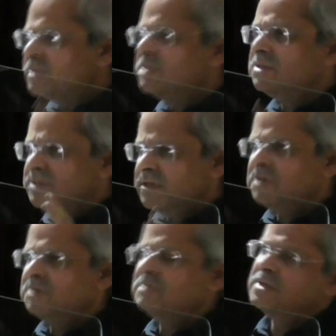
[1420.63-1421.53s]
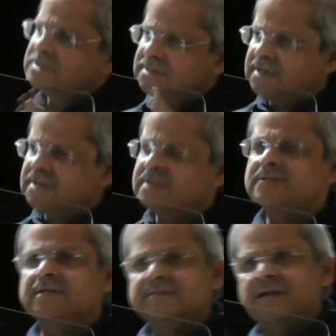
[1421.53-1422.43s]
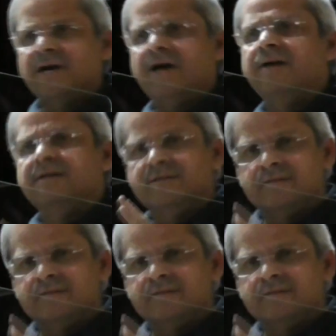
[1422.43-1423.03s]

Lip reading: this, it is that, it is